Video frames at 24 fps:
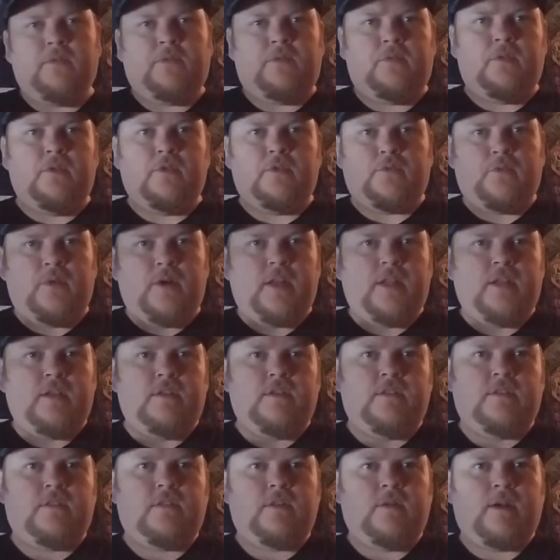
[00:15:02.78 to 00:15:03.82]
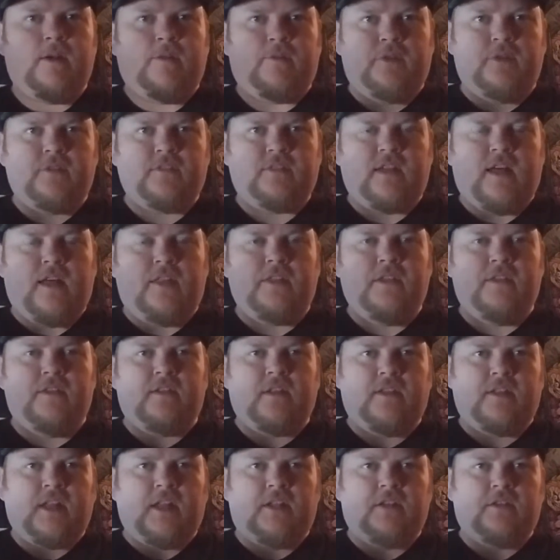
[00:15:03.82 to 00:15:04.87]
It's funny is when I first saw this,
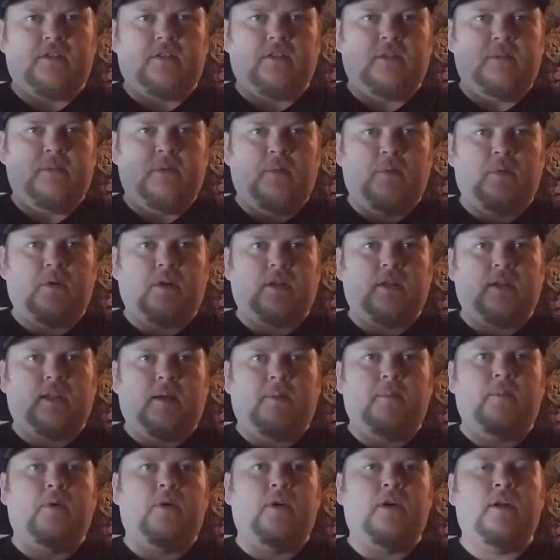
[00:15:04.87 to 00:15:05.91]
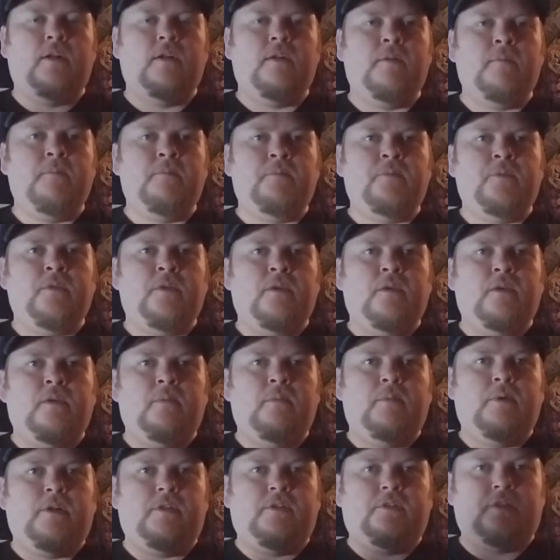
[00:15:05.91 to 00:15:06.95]
I thought this was gonna be worth a lot more,
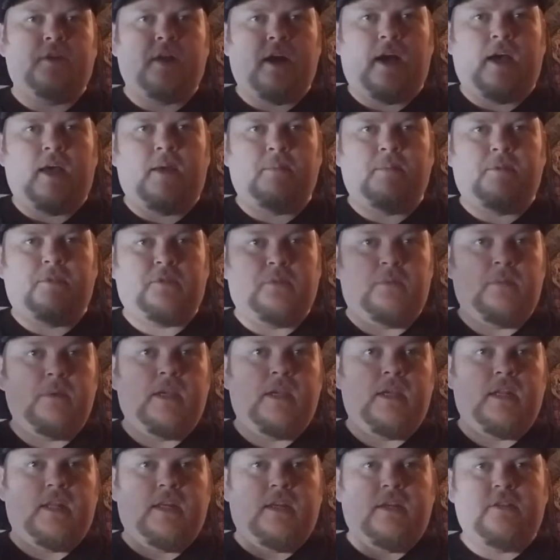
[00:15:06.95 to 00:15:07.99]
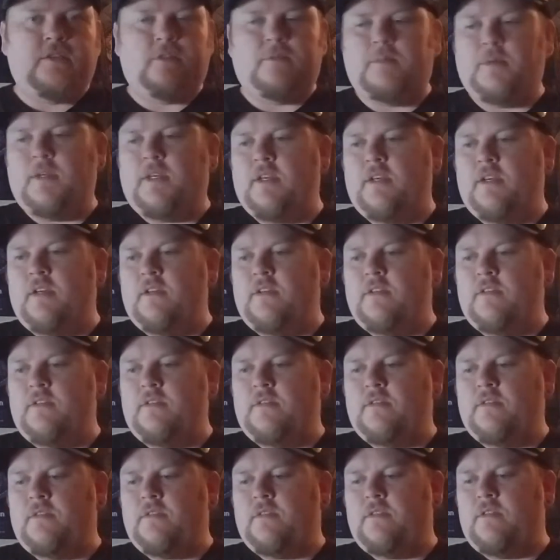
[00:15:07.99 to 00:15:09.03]
but it's not. But to me, it is
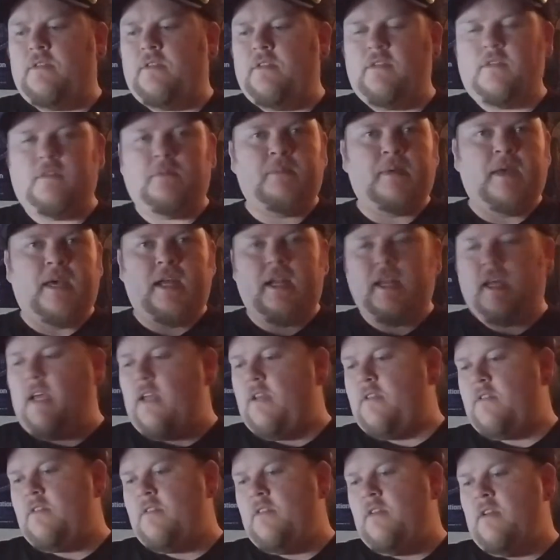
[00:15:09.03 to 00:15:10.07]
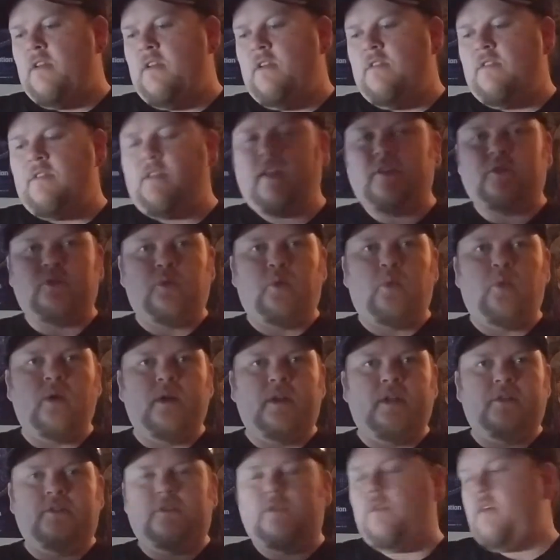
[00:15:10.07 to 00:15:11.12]
because this is badass. It's got
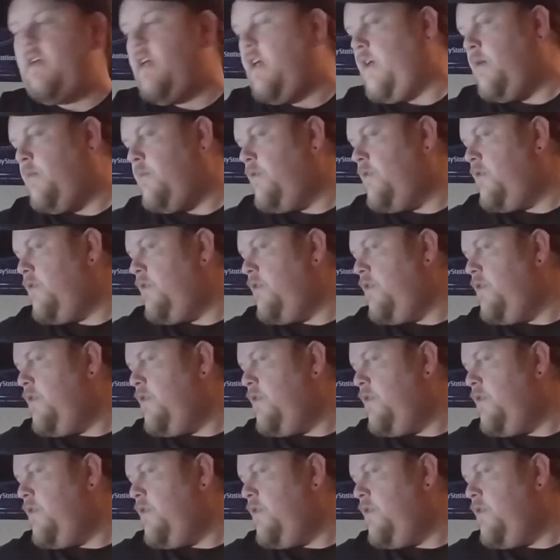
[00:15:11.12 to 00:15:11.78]
22 games.